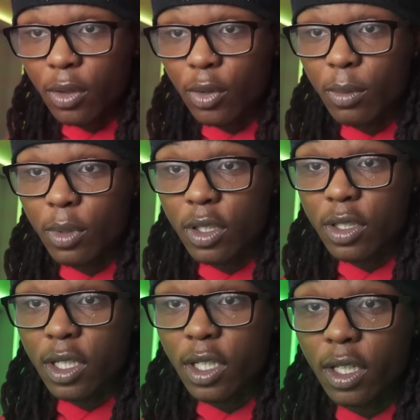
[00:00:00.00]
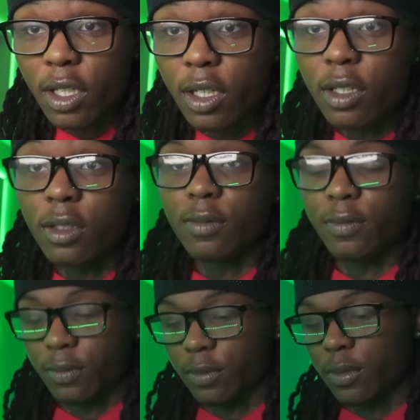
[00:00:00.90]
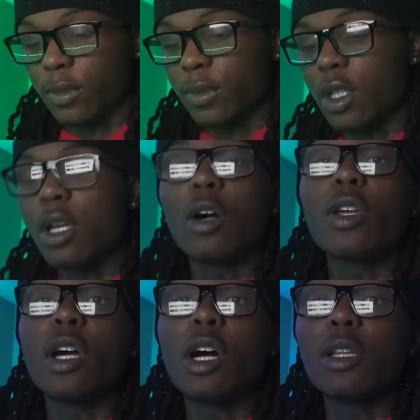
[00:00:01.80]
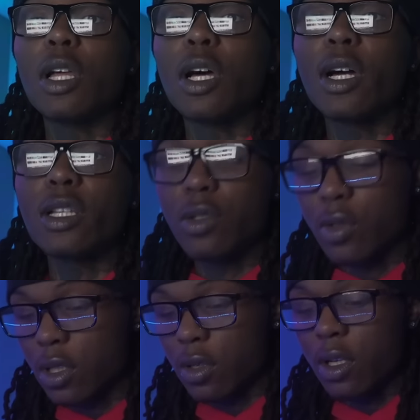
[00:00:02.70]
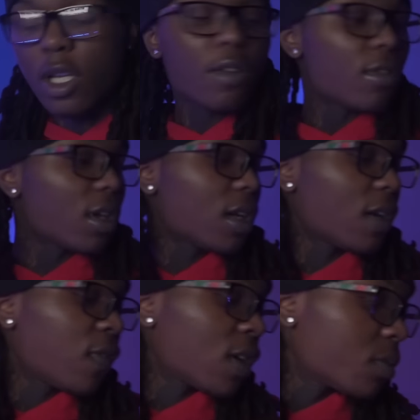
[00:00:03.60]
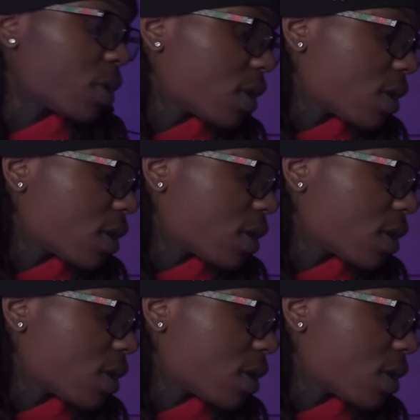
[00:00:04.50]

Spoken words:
3 meals a day, gang. Oh yeah, I'm live too. So y'all not following me on